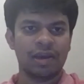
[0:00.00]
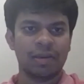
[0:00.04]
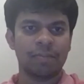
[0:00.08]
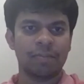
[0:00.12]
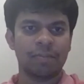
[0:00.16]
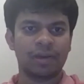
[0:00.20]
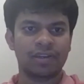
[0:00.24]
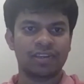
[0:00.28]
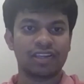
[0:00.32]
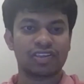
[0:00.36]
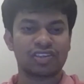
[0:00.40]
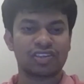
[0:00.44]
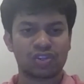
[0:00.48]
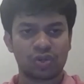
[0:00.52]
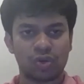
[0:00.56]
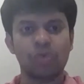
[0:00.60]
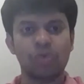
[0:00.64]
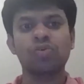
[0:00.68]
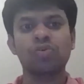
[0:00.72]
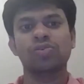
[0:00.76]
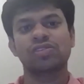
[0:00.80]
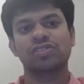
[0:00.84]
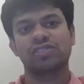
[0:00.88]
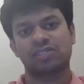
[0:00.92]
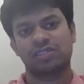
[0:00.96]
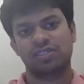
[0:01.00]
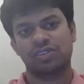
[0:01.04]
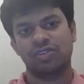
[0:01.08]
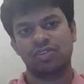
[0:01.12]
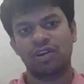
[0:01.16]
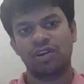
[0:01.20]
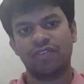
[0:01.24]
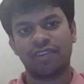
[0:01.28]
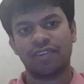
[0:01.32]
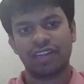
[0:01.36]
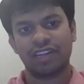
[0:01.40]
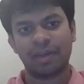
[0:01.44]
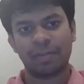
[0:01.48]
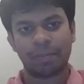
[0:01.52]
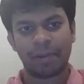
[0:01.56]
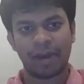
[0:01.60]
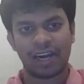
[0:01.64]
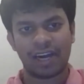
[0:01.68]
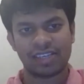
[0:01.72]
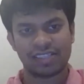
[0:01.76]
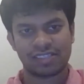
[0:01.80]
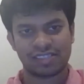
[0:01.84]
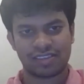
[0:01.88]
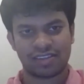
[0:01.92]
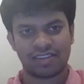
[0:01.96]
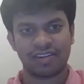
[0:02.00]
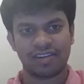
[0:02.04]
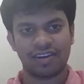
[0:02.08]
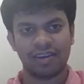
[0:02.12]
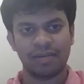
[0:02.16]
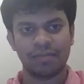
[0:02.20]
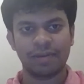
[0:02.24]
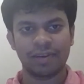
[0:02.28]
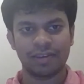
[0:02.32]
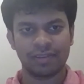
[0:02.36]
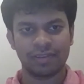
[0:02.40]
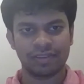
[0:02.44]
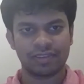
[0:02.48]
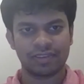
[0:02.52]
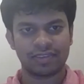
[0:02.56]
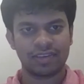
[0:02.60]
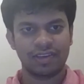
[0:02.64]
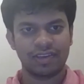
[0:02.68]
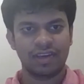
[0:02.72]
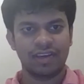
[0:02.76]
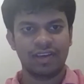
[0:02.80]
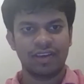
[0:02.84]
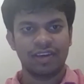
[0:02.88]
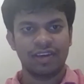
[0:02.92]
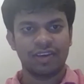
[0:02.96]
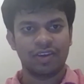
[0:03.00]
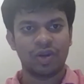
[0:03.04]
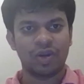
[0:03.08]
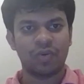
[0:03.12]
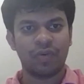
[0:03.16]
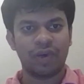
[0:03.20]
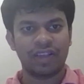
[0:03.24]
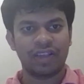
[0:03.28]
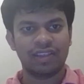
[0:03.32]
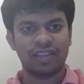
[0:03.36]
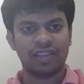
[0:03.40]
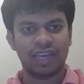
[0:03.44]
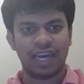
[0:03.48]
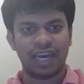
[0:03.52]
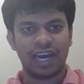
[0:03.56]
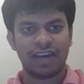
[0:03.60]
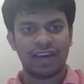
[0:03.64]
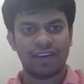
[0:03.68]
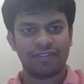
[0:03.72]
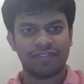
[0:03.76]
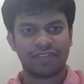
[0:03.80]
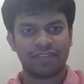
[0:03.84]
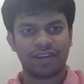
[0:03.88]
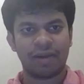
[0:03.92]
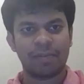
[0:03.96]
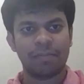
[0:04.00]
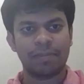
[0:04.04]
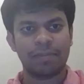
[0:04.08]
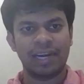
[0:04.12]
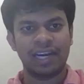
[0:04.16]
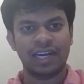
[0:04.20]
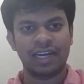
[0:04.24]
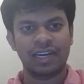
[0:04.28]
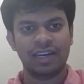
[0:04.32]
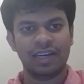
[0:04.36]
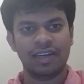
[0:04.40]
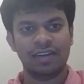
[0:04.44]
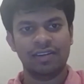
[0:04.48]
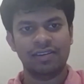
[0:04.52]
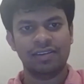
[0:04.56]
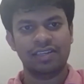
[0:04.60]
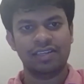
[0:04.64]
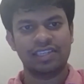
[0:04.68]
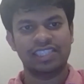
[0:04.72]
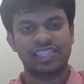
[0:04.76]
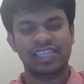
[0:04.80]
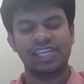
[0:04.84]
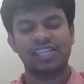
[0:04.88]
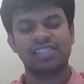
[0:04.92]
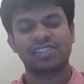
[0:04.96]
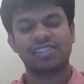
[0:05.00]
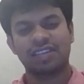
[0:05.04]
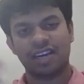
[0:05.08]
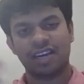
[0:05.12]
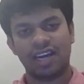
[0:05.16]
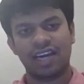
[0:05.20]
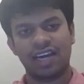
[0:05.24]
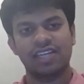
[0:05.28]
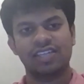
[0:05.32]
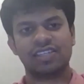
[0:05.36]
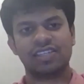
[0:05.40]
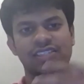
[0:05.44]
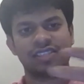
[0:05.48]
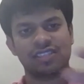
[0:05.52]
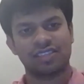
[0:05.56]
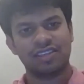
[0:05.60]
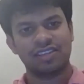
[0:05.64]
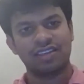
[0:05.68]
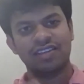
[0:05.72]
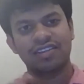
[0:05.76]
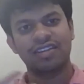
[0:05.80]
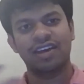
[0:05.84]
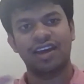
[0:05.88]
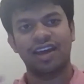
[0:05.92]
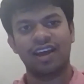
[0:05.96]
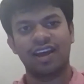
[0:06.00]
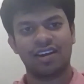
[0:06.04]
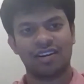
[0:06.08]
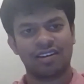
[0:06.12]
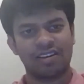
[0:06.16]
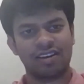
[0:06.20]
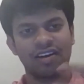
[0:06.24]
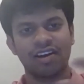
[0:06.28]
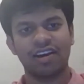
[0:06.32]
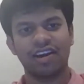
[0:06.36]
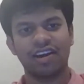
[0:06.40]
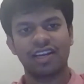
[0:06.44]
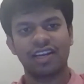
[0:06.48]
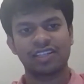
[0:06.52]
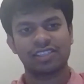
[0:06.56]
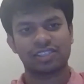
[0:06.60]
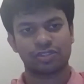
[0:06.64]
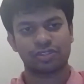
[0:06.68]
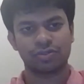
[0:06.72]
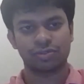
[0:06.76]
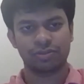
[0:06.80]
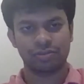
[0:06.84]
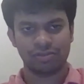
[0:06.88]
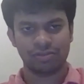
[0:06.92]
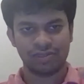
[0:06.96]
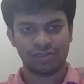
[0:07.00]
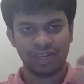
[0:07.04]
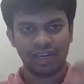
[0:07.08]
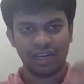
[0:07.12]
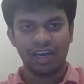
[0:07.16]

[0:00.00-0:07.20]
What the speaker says: But the schools, you know, for the past 3 months, you know, when they have completely digitalized their learnings to